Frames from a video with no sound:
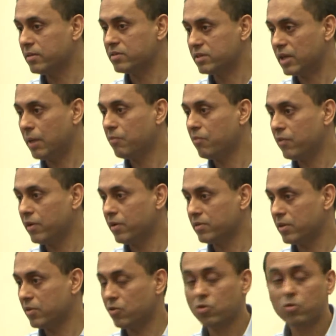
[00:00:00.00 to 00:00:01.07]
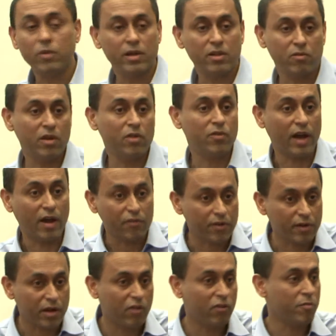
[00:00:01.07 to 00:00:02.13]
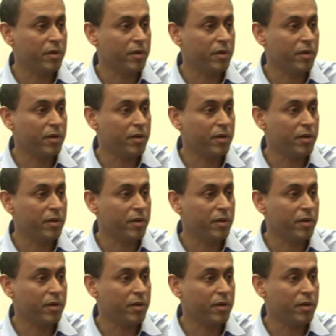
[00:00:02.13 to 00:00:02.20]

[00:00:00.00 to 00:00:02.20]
The same figures are true, by the way, for Africa,